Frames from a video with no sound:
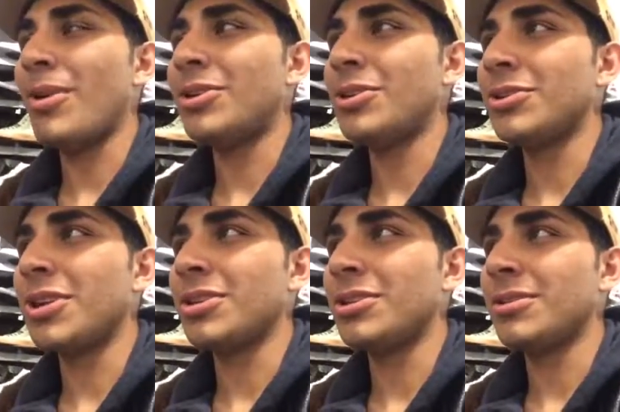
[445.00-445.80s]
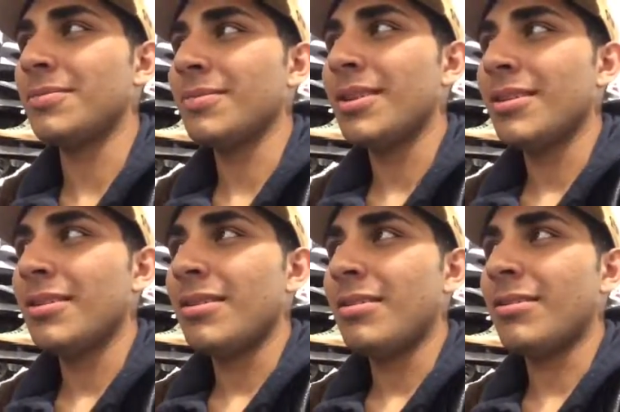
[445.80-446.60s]
women's shoes there too.
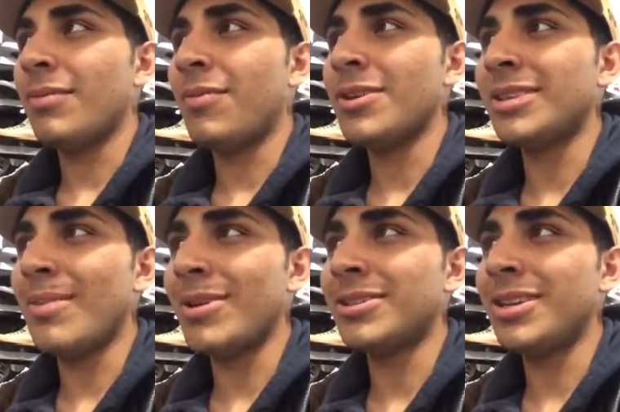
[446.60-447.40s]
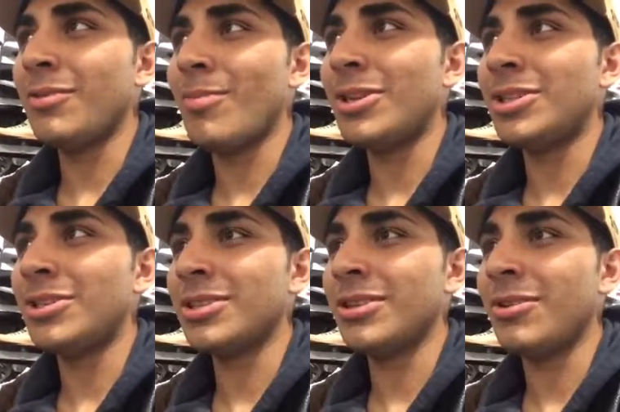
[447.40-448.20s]
One of the first time I seen women's
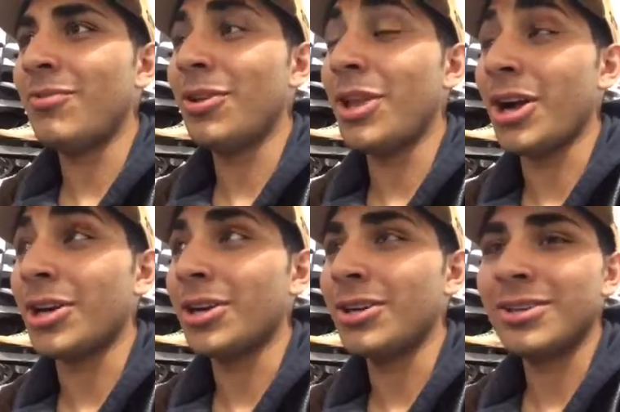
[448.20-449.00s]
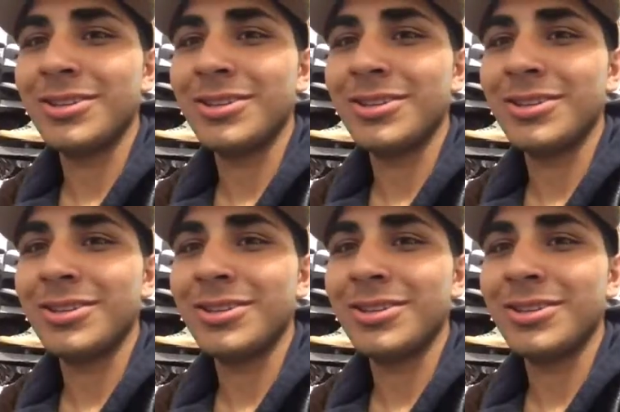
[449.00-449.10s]
shoes in Foot Locker.